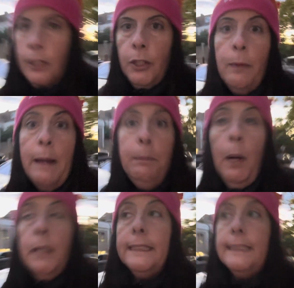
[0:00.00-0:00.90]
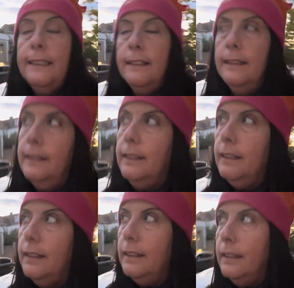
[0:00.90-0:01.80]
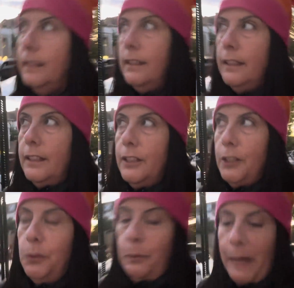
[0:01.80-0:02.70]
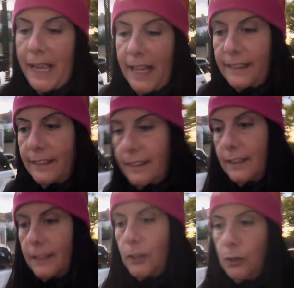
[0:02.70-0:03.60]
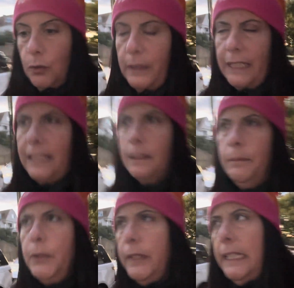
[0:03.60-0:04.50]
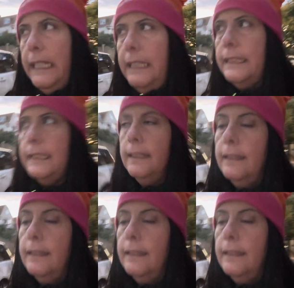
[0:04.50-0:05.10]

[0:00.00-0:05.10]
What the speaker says: you read books, you joined like communities,